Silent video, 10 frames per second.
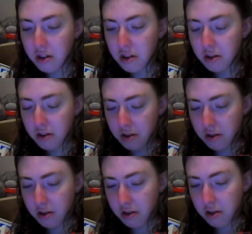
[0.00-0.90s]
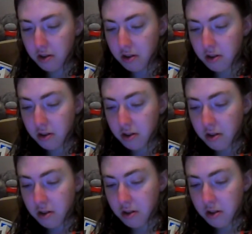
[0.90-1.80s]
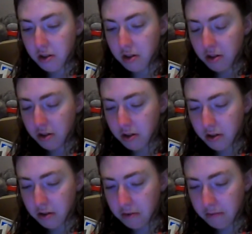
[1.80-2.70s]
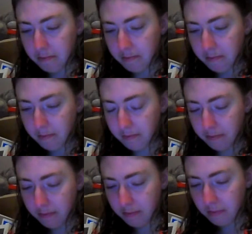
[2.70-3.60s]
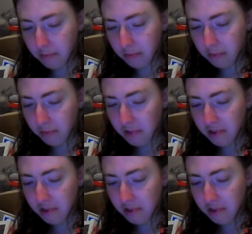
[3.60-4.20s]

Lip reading: Nobody speaks.